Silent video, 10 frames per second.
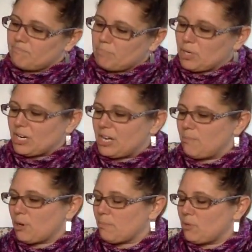burgundy
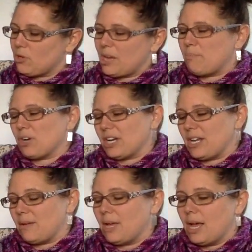purple, not
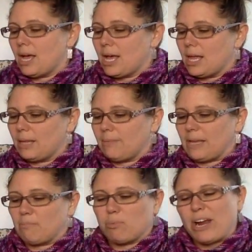burgundy,
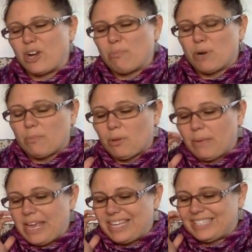like a brighter purple
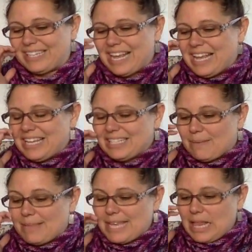base,
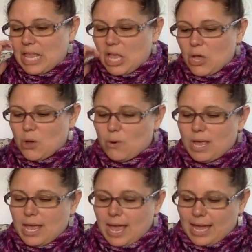some yellow,
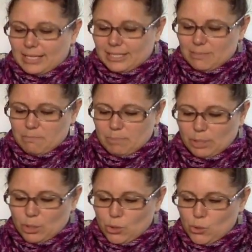and some
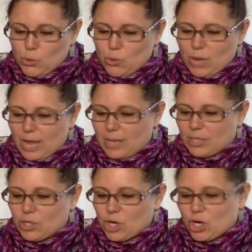blue
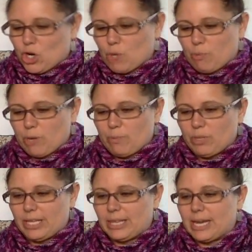and darker
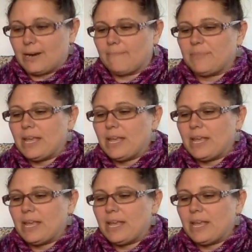purple in there.